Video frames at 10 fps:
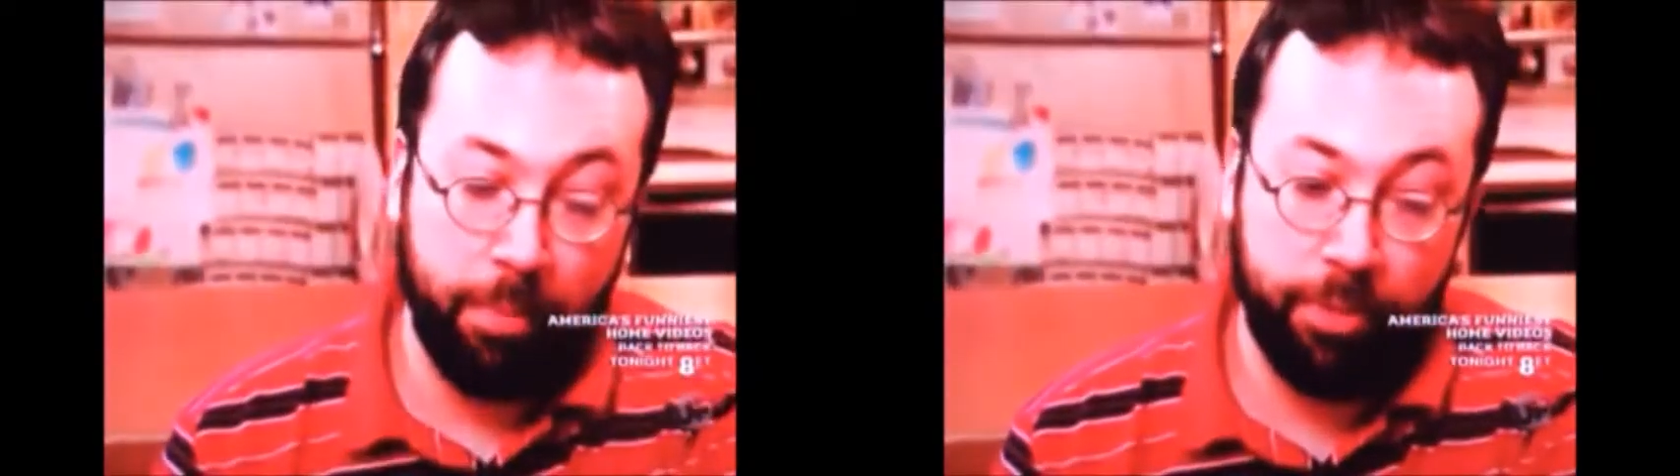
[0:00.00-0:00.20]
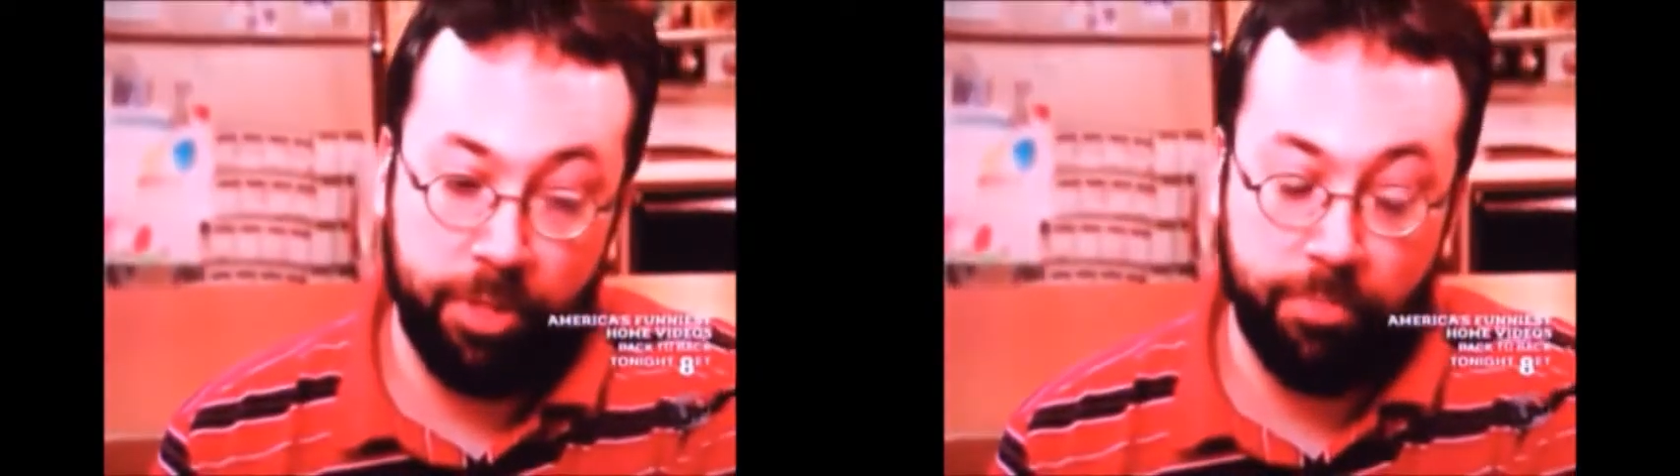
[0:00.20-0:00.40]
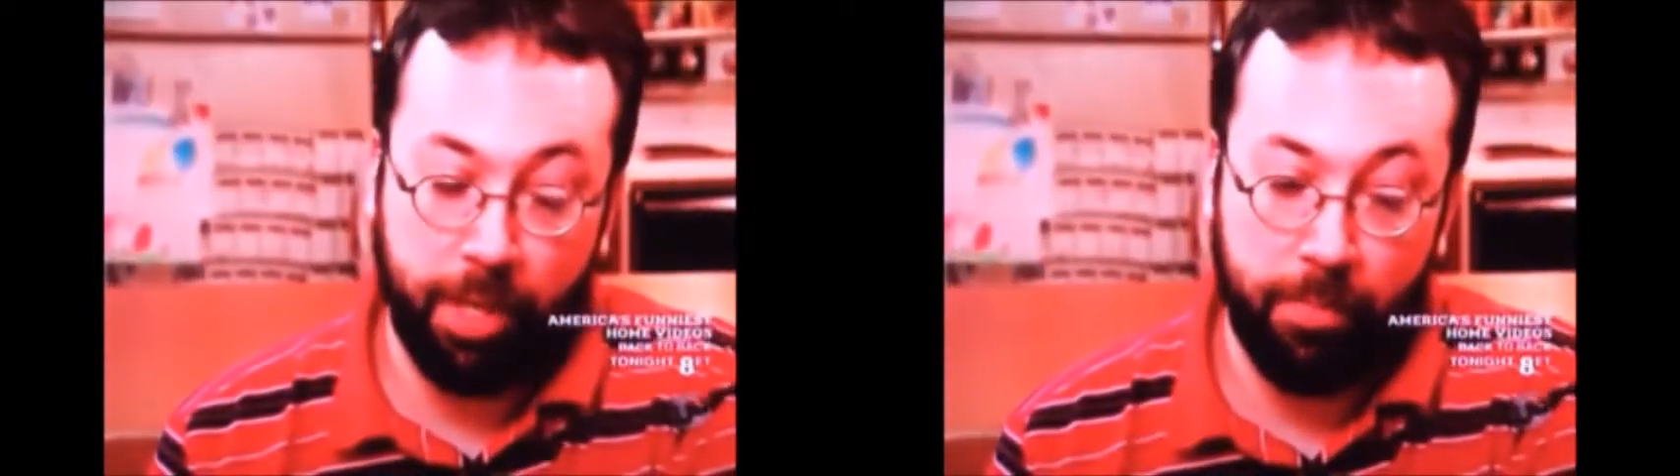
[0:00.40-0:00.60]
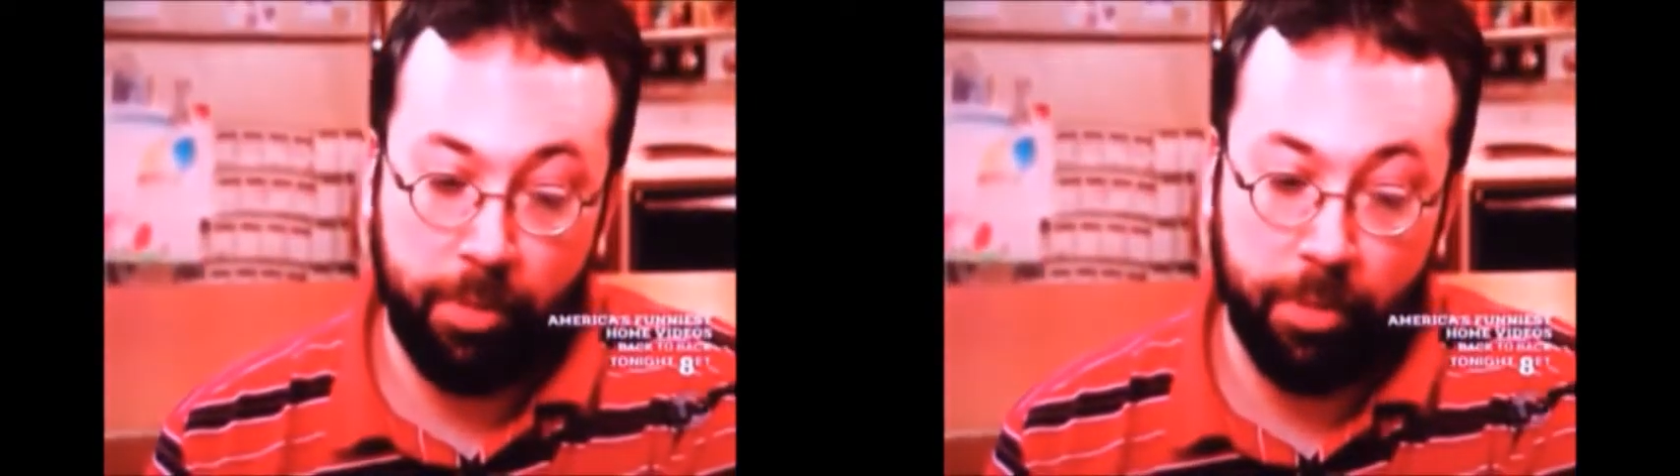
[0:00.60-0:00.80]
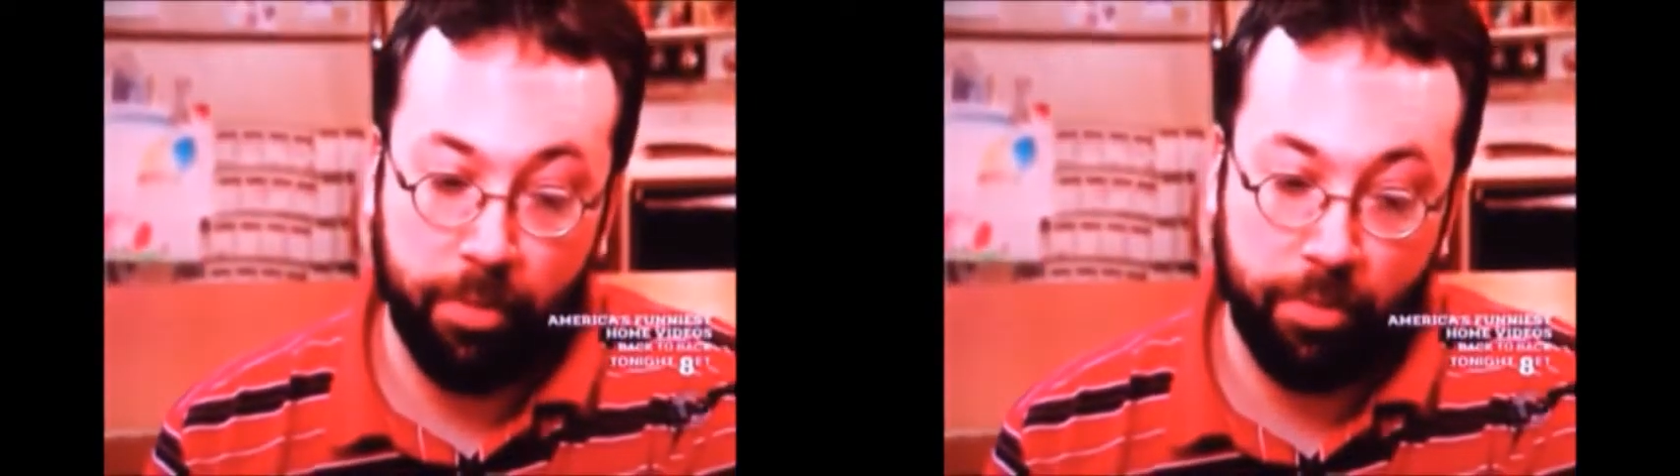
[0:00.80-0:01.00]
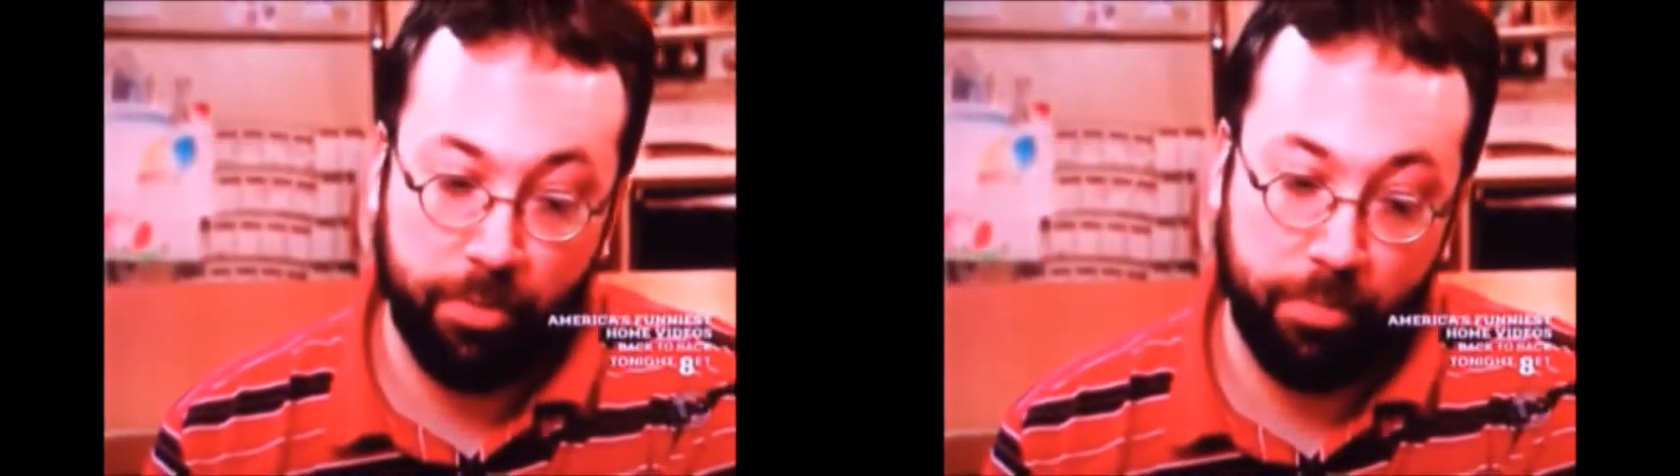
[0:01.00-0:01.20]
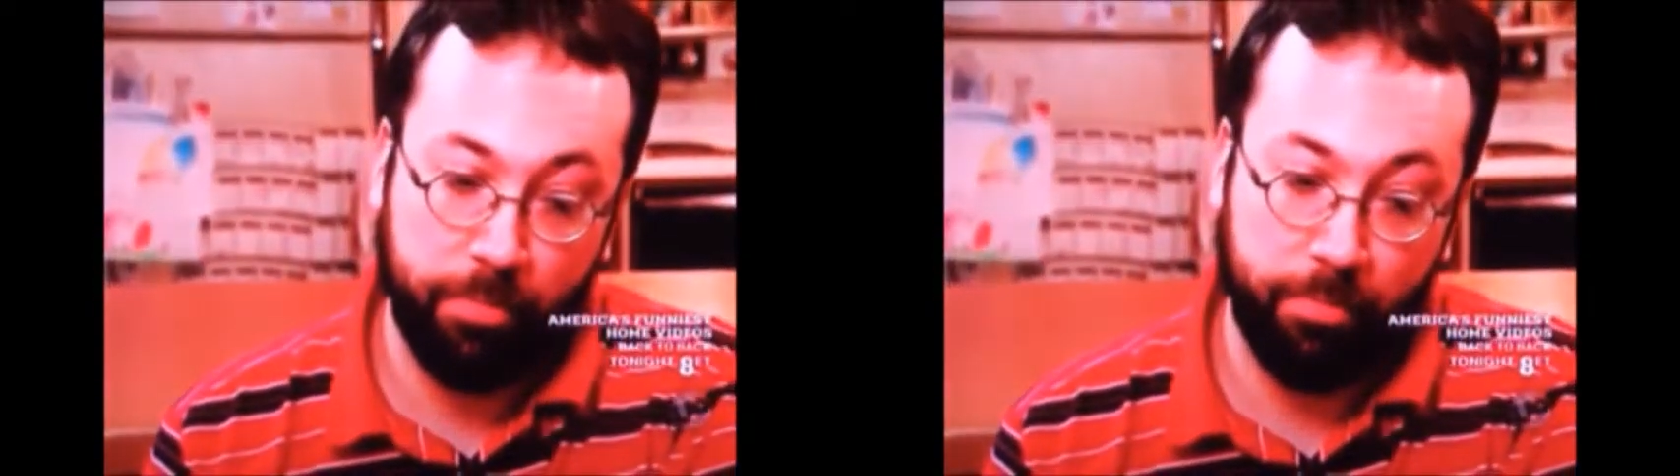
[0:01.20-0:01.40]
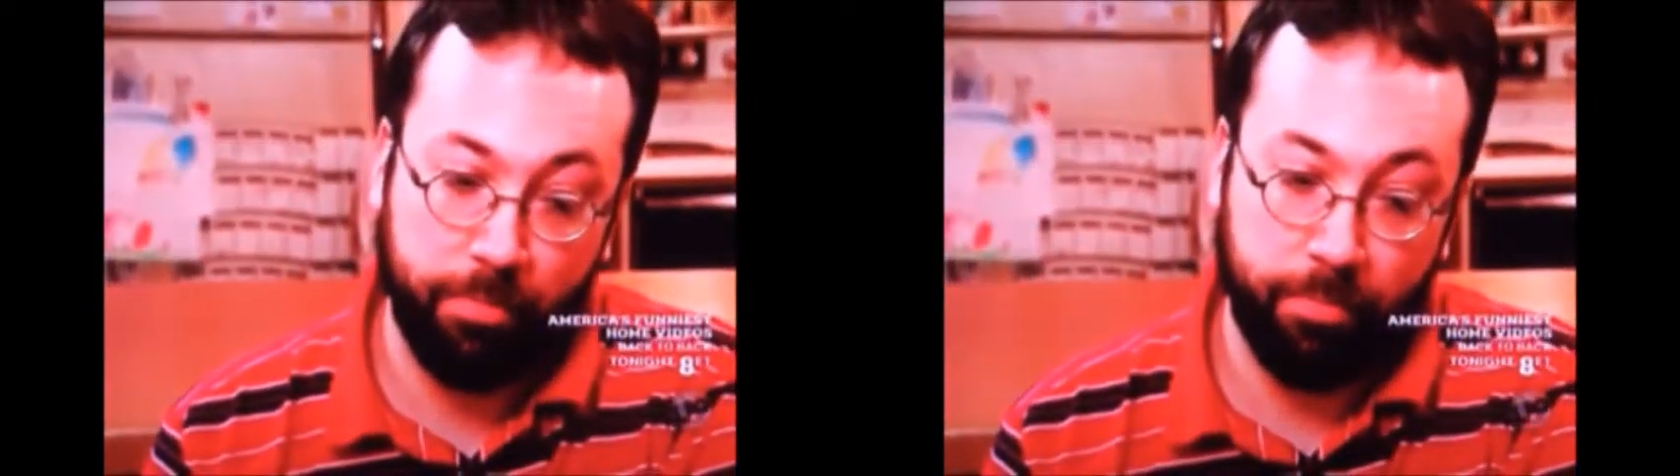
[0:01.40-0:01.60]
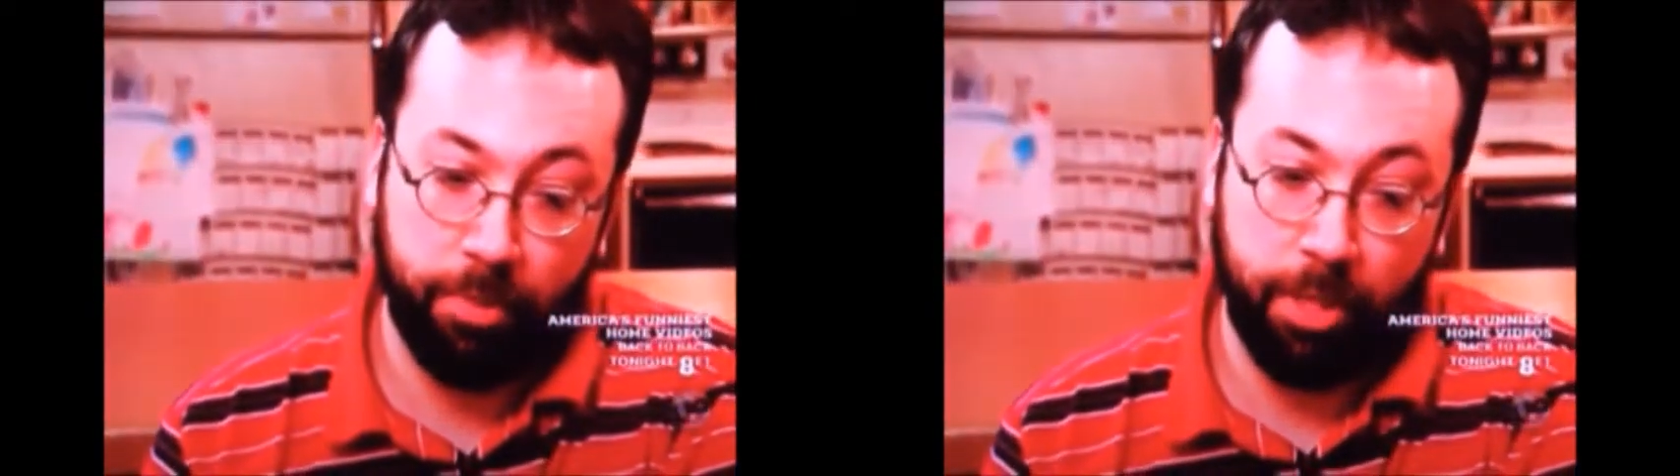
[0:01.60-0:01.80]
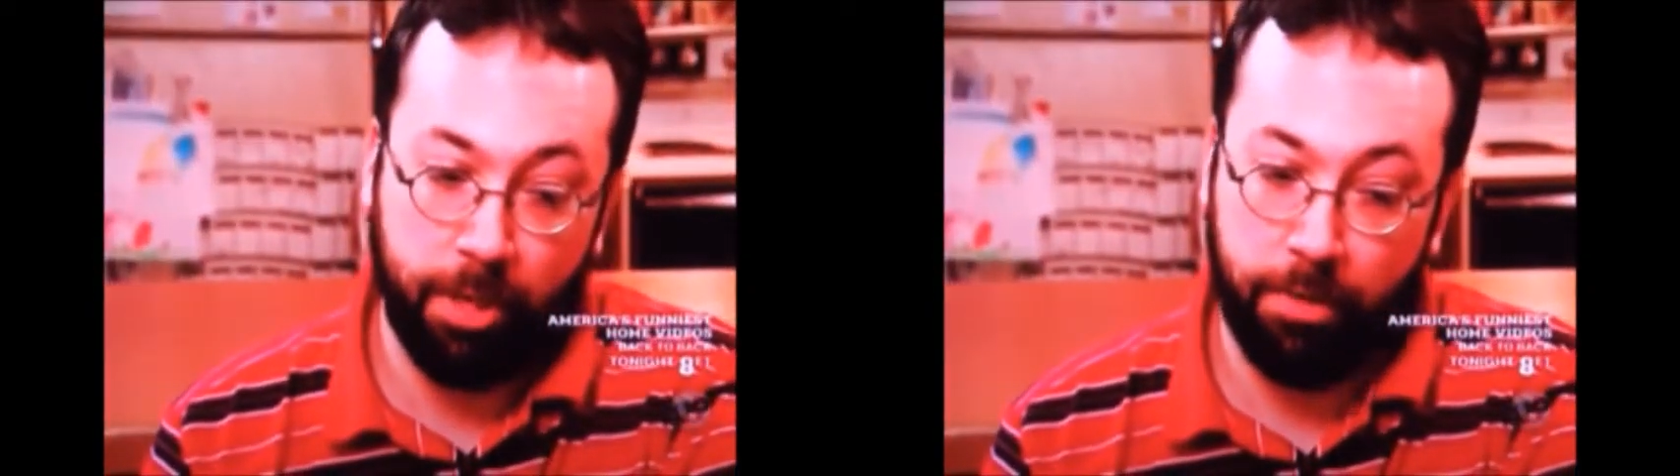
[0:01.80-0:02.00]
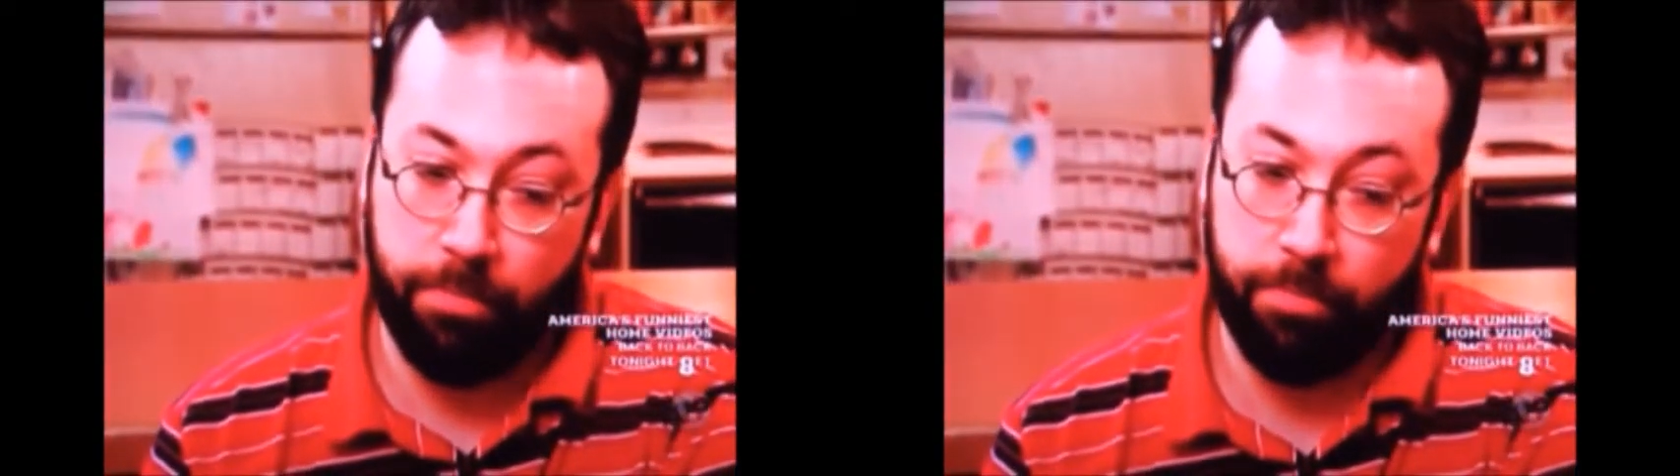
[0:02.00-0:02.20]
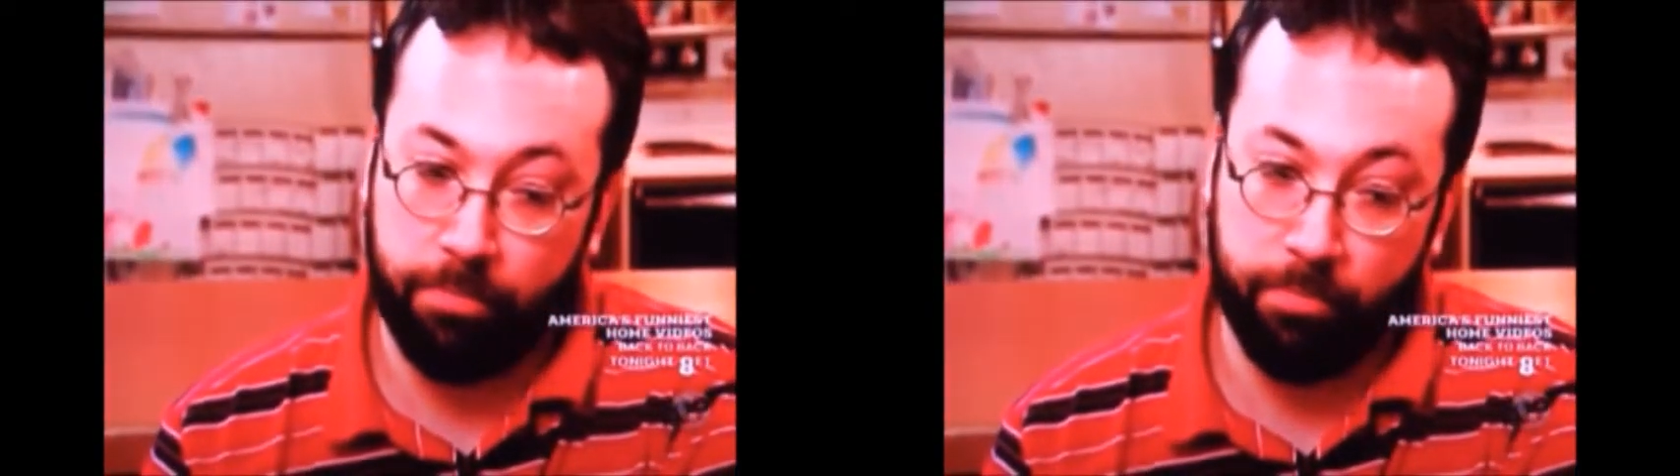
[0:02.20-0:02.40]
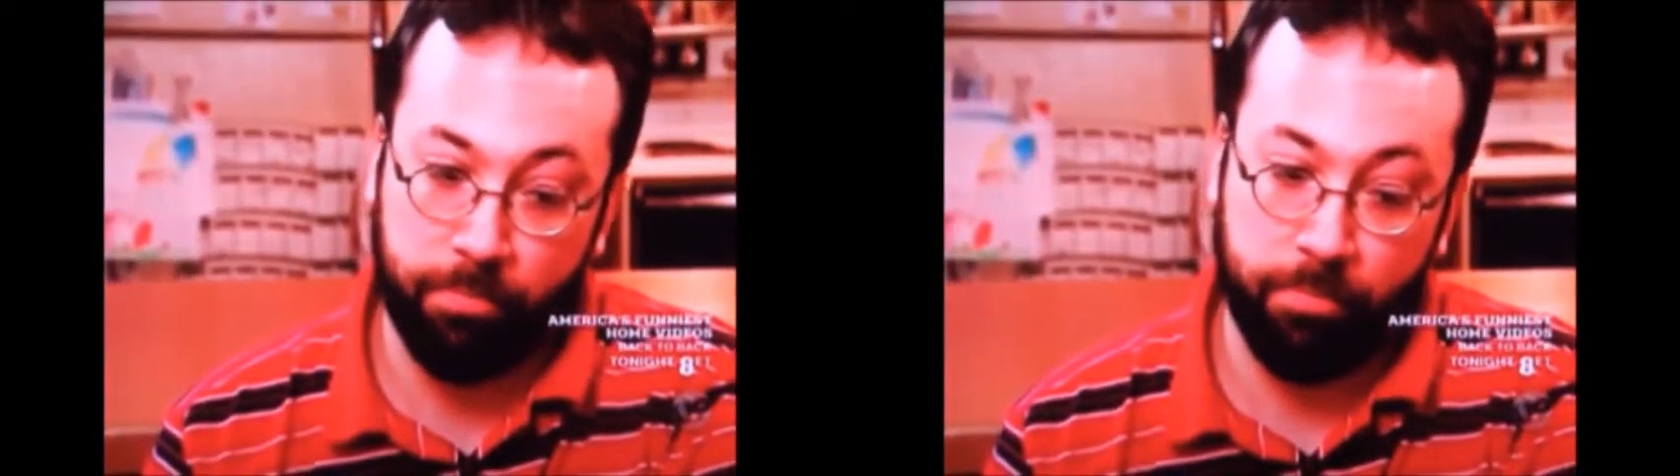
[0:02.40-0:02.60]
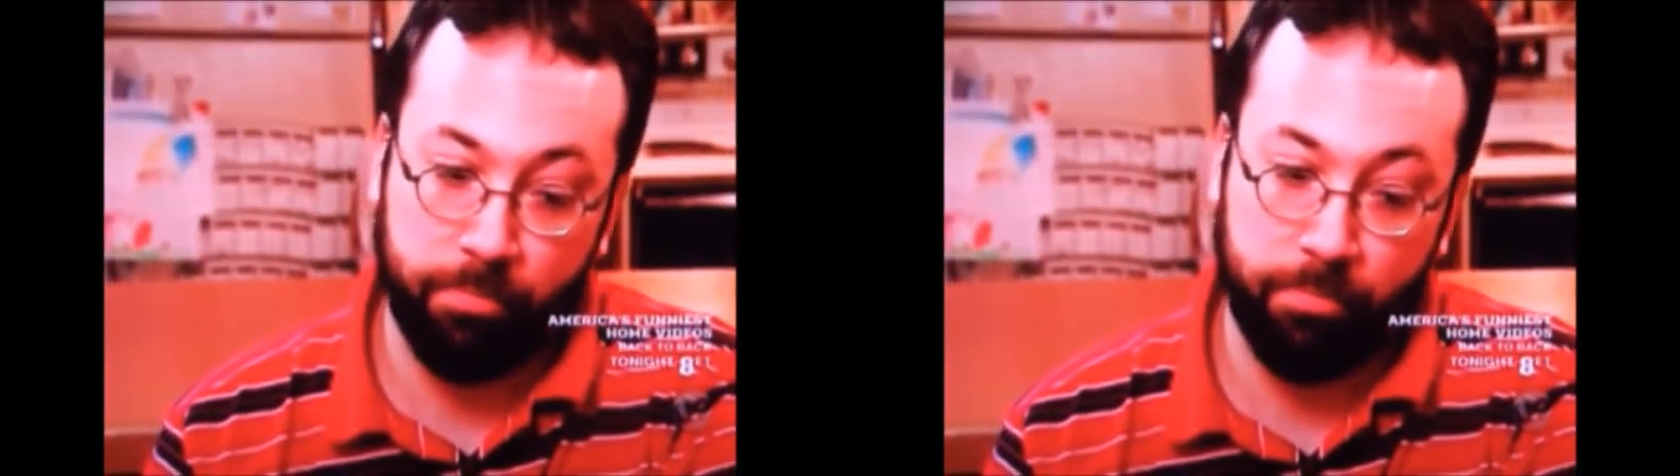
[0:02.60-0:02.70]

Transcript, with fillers: I think maybe she's mad because we're not